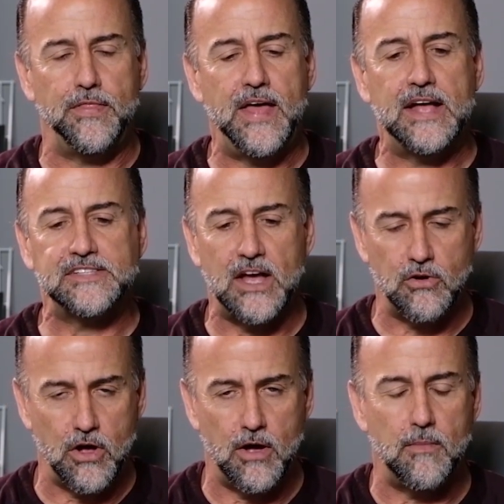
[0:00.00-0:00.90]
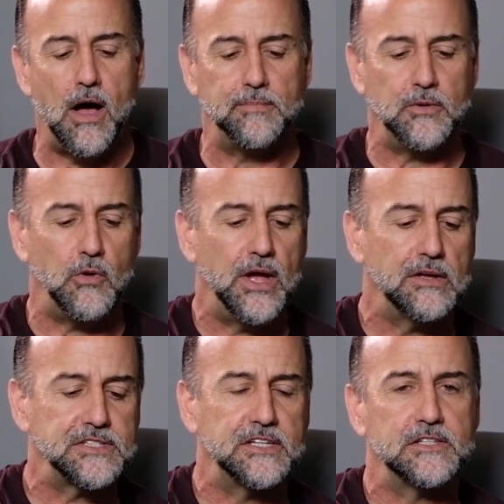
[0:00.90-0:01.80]
And that's how come Optimal
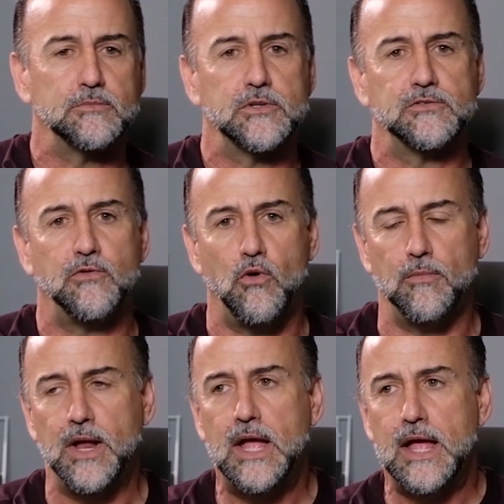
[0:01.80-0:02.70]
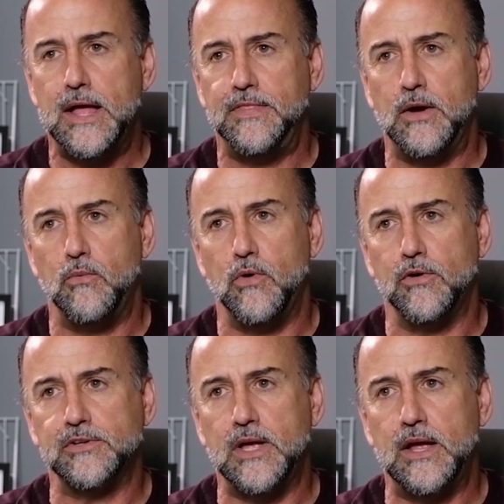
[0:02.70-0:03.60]
Health Systems was formed that
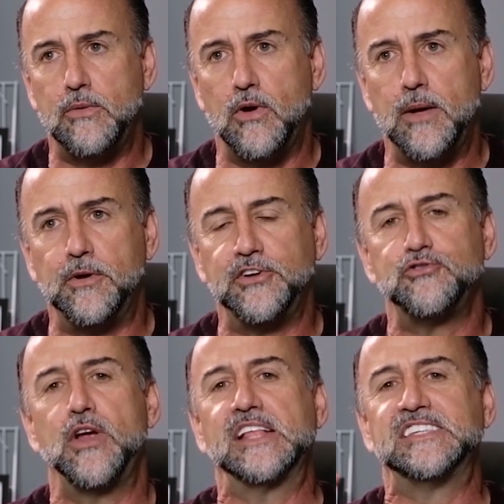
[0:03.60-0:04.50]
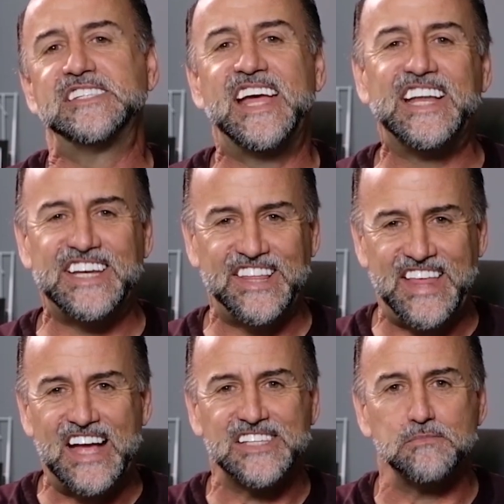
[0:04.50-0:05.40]
we're, we're able to transcend
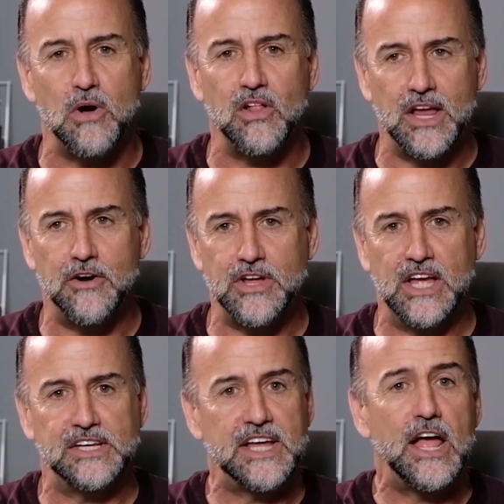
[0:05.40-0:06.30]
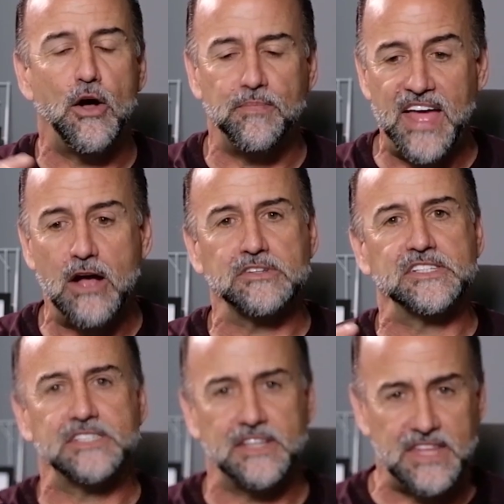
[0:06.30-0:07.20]
that small area to help
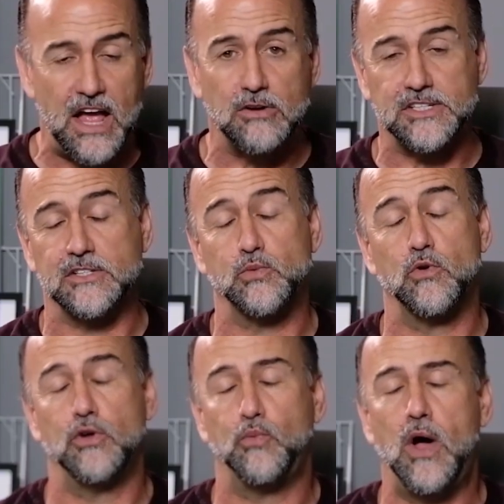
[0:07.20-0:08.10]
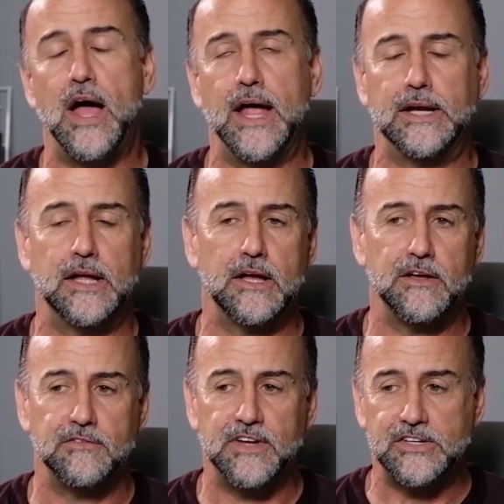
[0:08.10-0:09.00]
thousands and thousands worldwide uh,
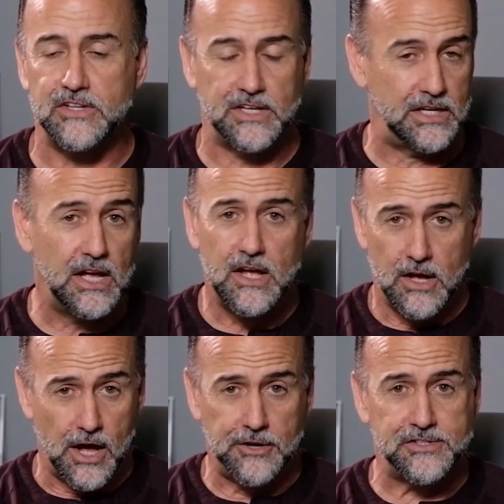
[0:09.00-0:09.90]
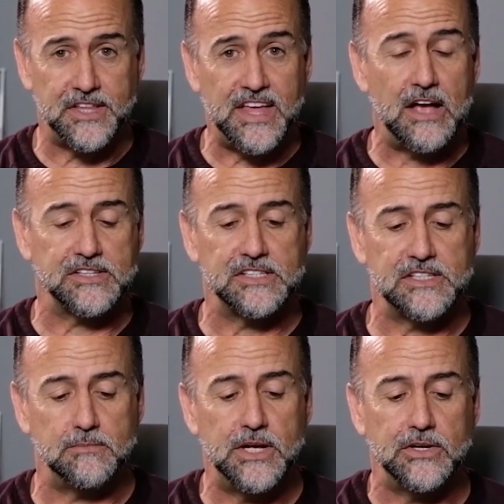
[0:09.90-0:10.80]
eventually hundreds of
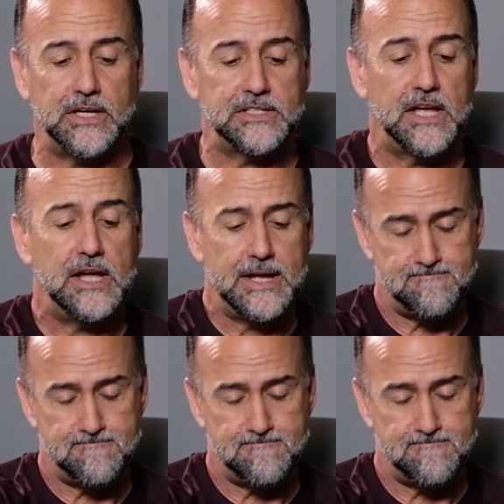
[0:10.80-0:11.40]
thousands and millions.